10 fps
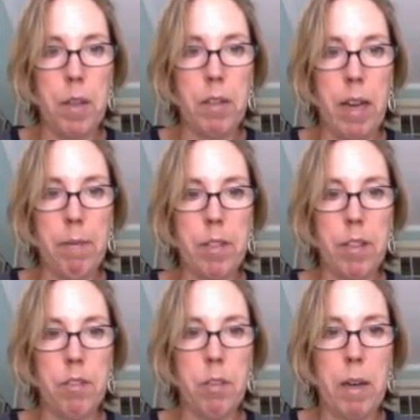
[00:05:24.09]
Okay,
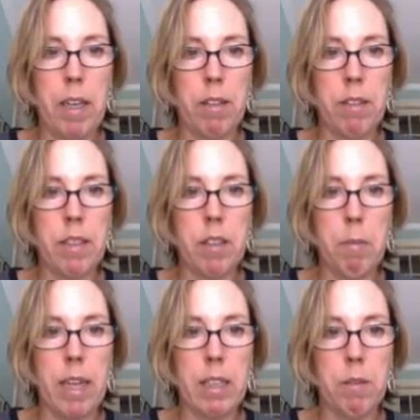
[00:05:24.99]
sorry, those are my notes. Let's
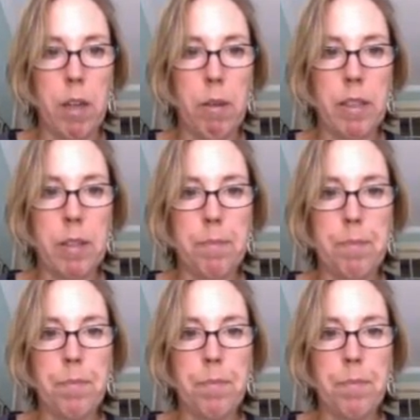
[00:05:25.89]
go back to where I was.